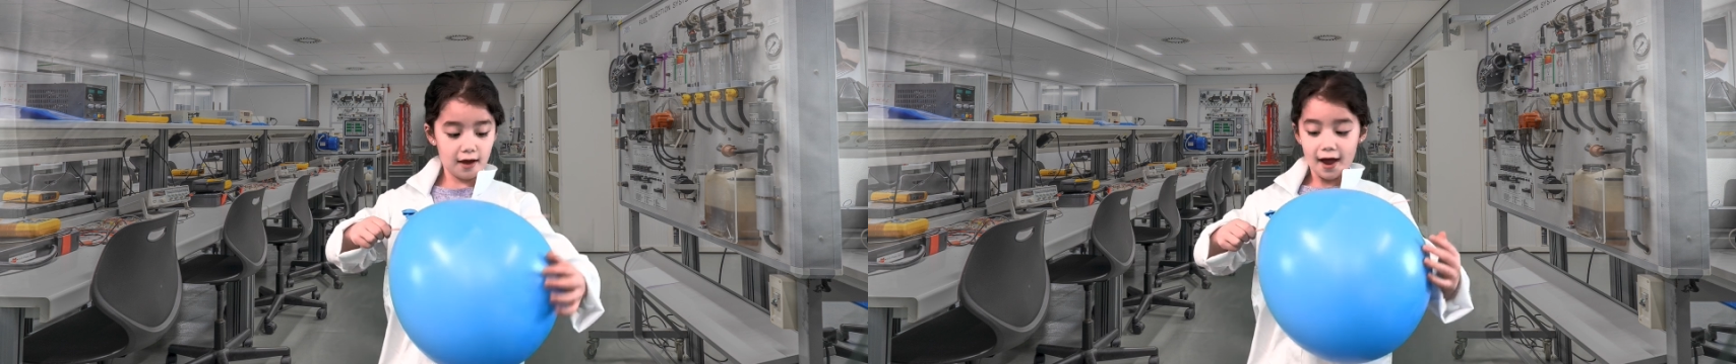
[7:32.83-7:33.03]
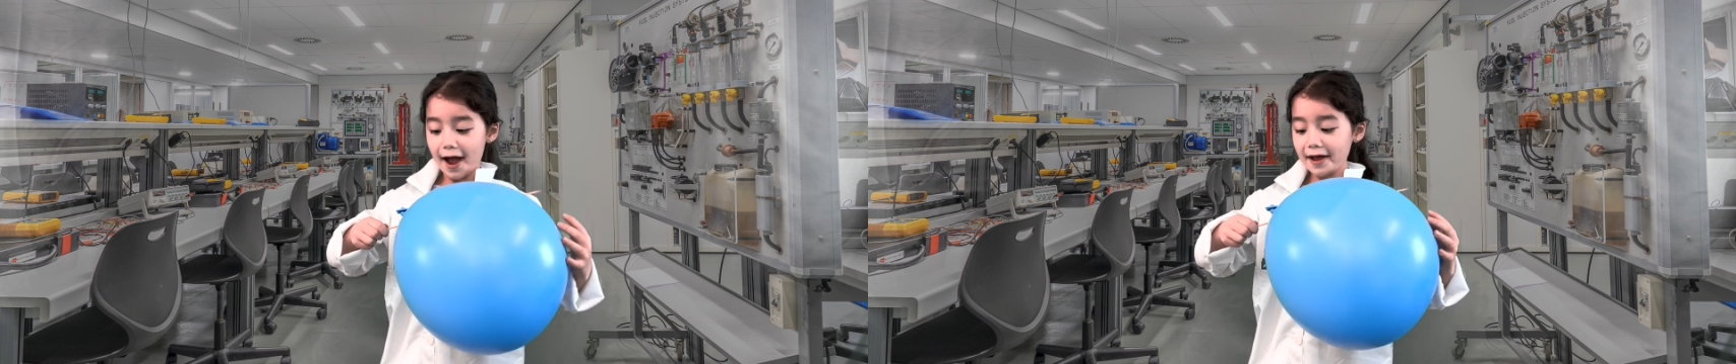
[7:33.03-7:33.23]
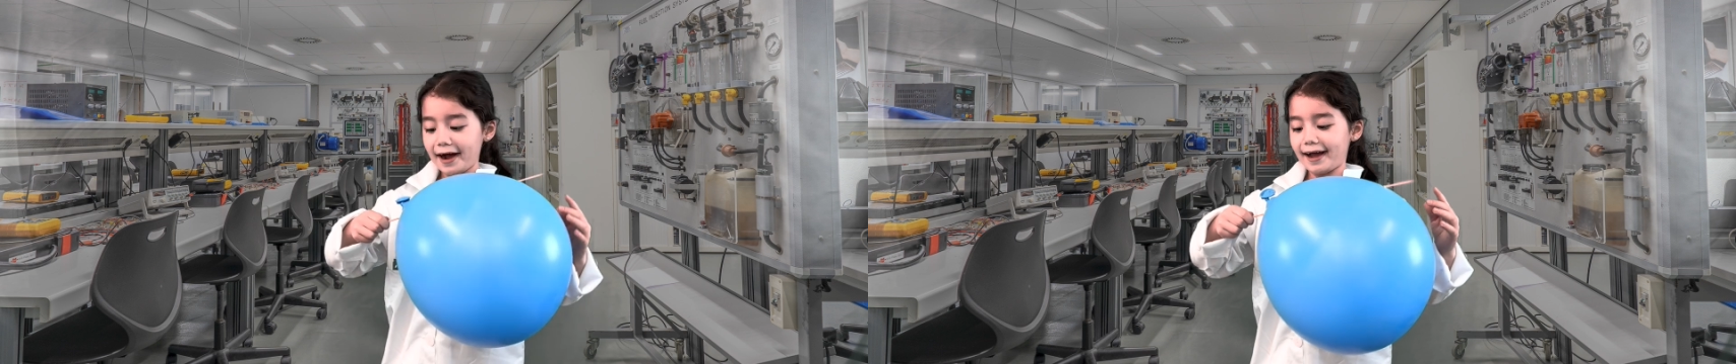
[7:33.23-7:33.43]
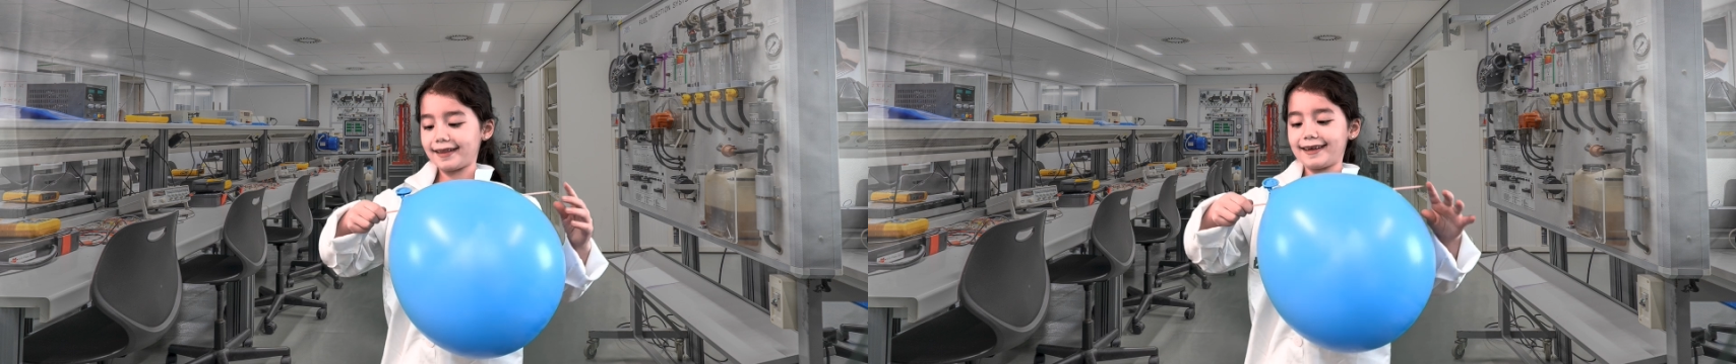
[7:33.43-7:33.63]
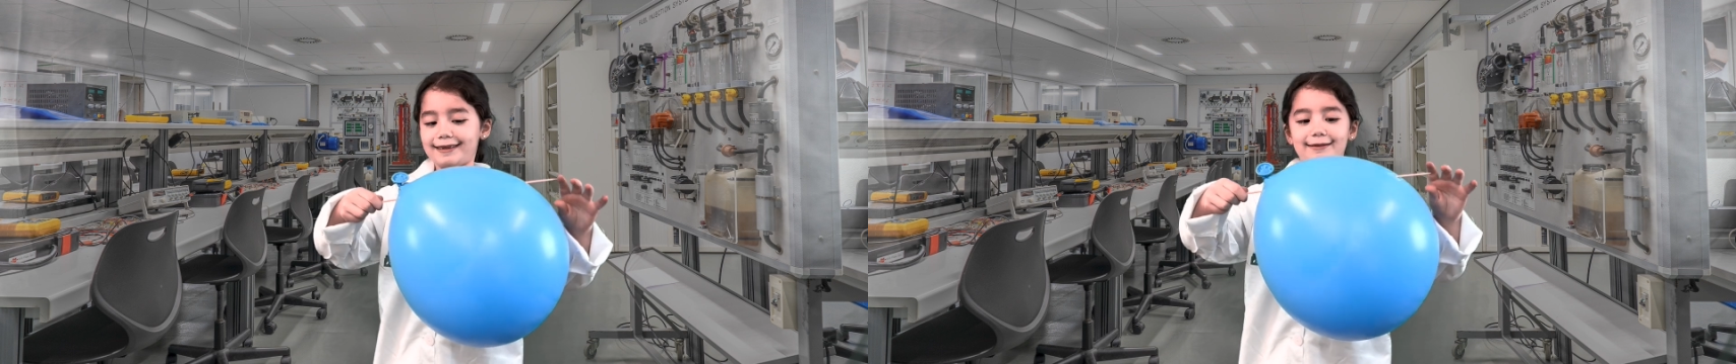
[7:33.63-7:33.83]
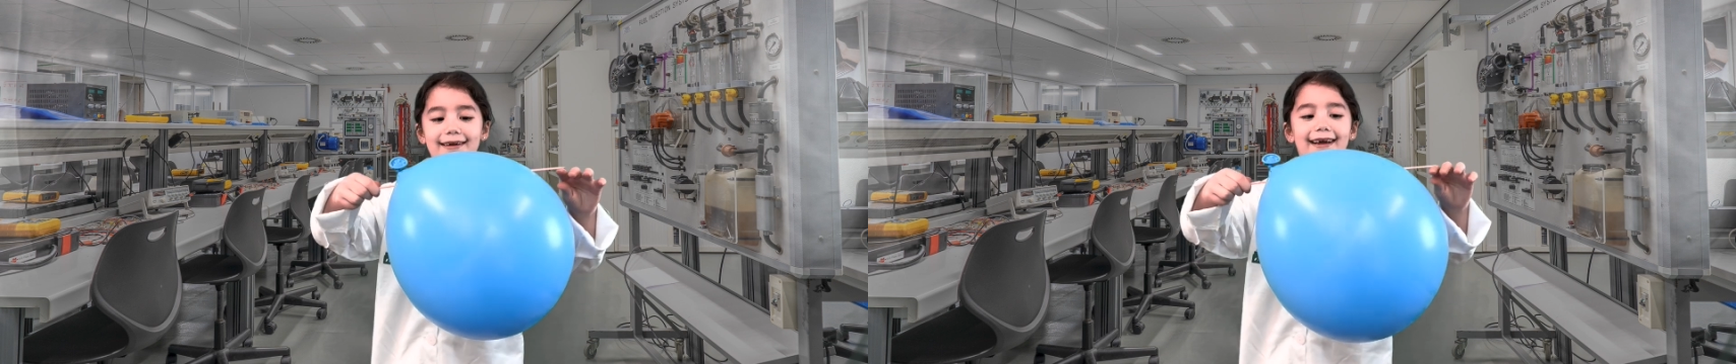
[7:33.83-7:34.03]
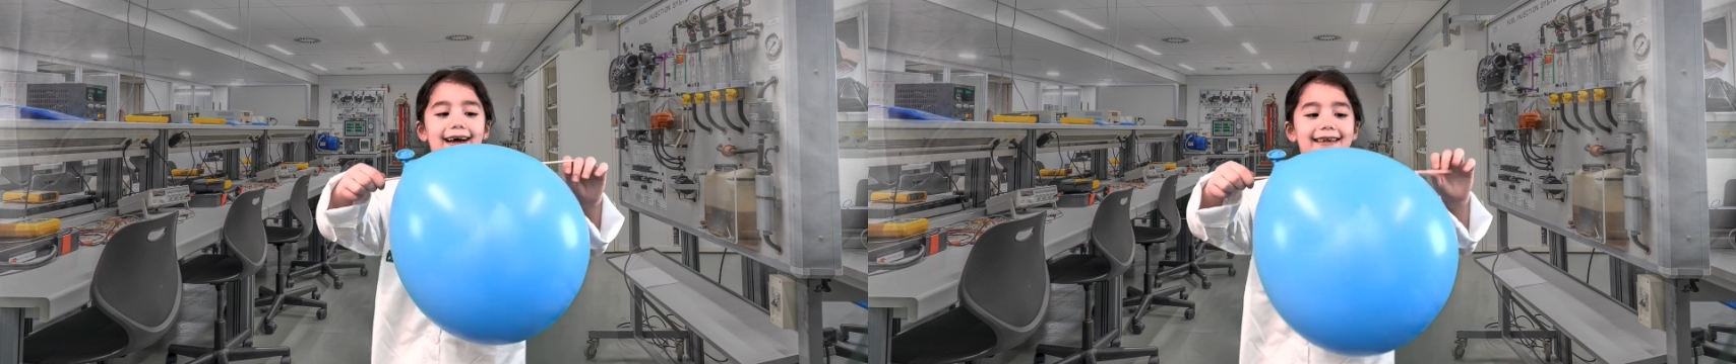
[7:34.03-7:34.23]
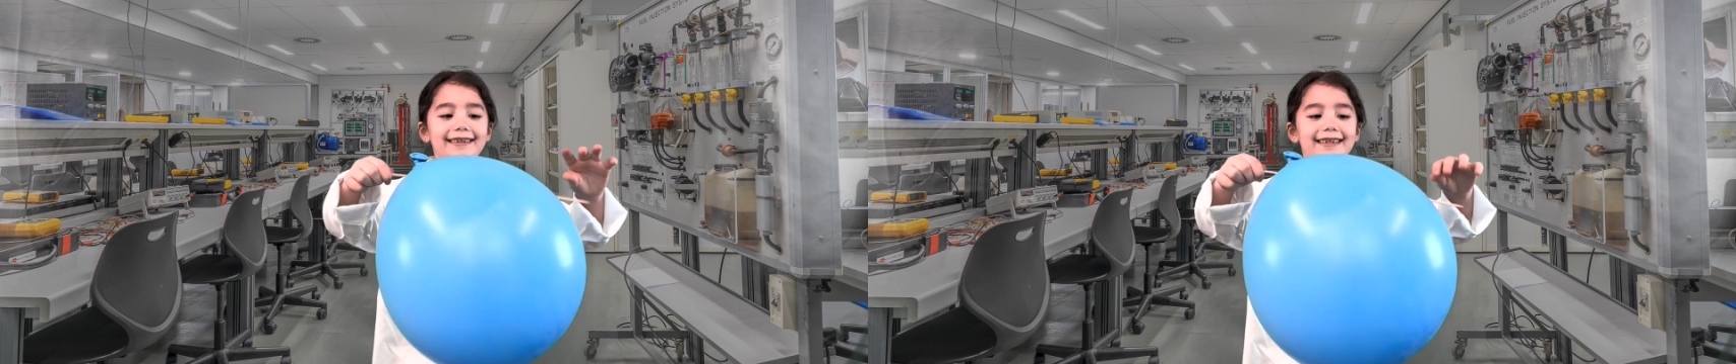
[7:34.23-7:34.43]
I got this one on
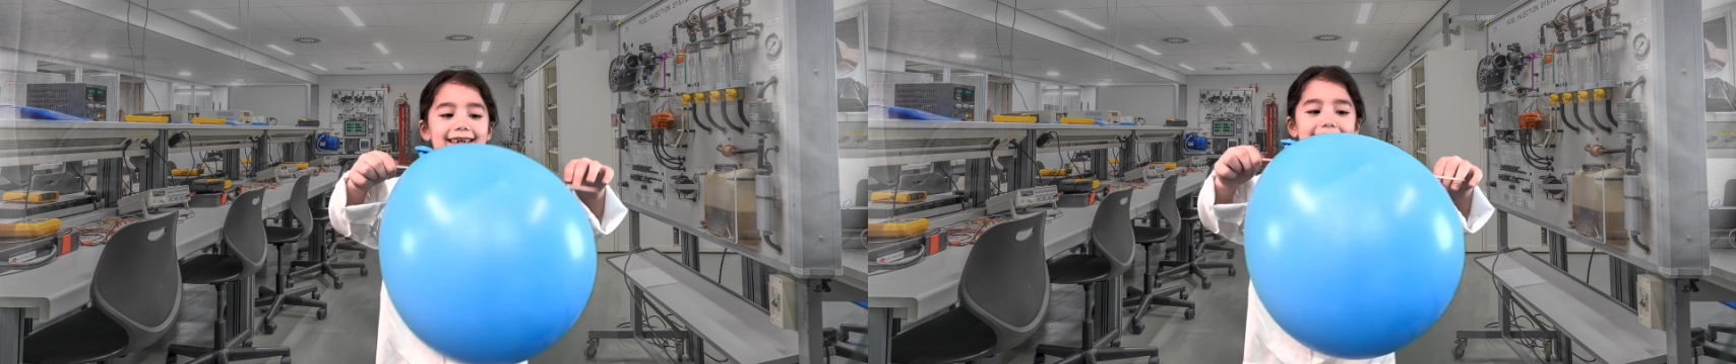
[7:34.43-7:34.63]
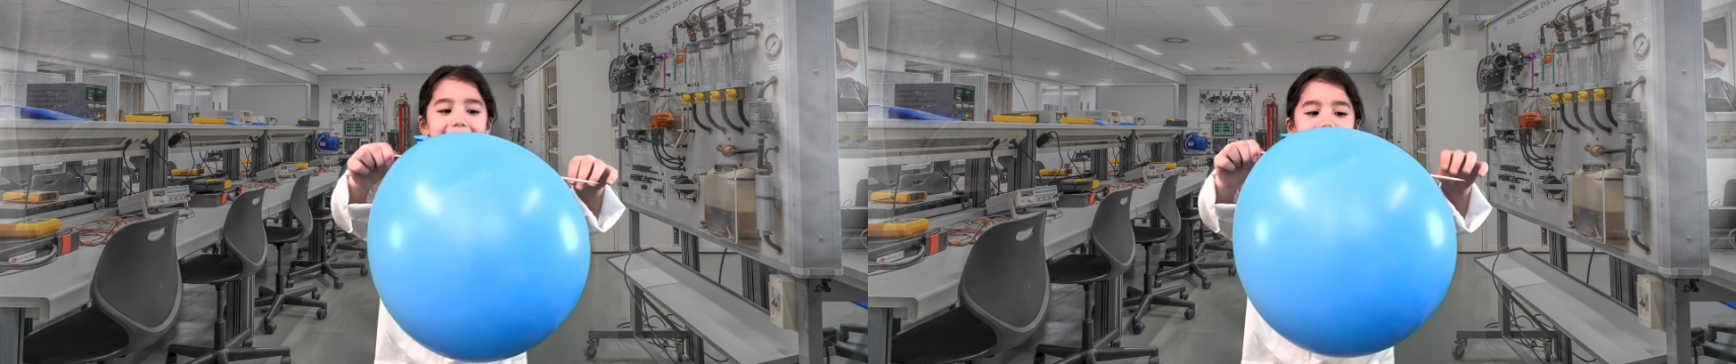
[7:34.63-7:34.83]
a stick.